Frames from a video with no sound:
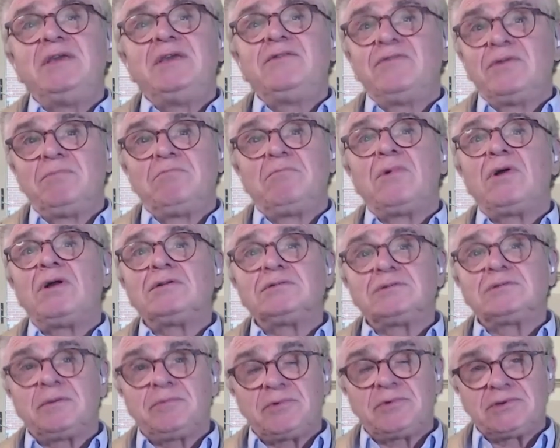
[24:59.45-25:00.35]
even
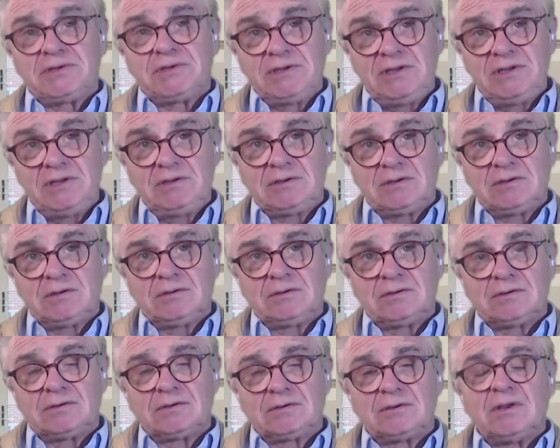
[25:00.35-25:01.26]
multiple
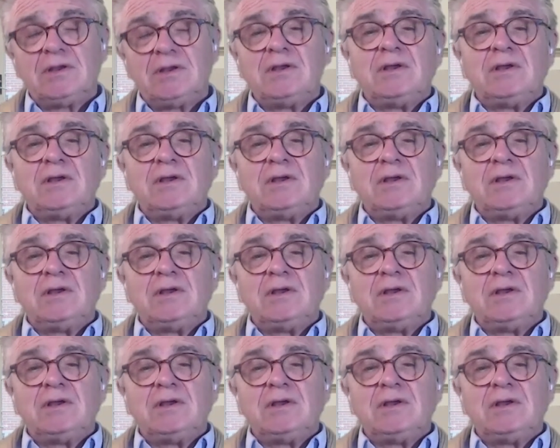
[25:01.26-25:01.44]
seasons.